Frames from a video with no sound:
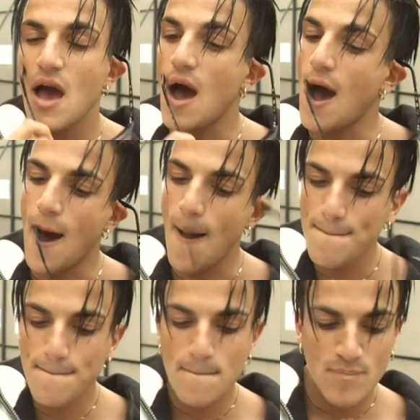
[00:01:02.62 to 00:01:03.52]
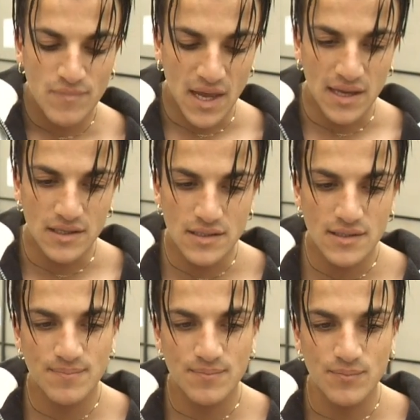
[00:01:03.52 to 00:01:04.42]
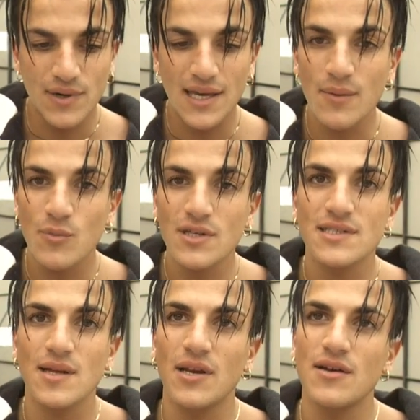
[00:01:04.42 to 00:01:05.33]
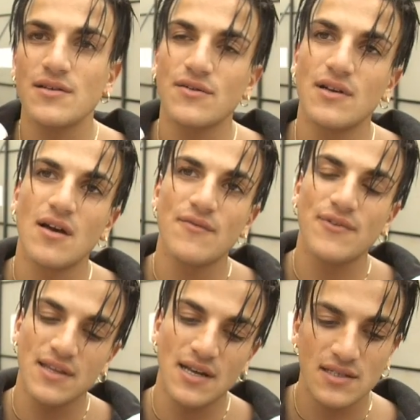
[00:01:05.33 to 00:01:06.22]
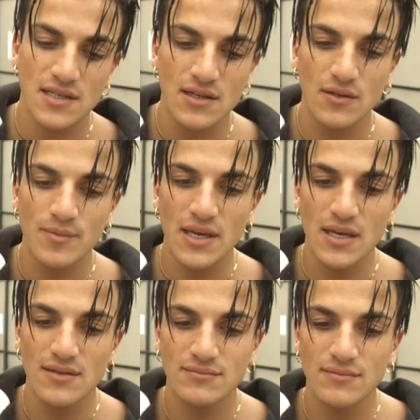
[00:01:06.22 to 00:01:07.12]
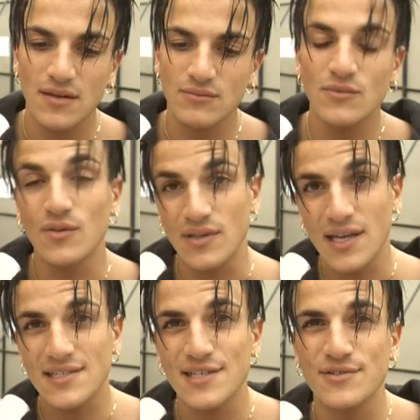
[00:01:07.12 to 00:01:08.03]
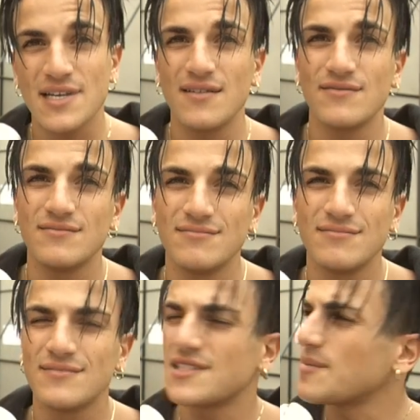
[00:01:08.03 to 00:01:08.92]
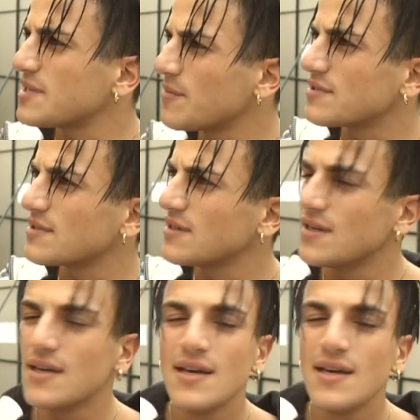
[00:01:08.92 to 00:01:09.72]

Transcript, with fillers: And we're getting one step closer, and hopefully the next single will be, well, the next single's out in September, isn't it?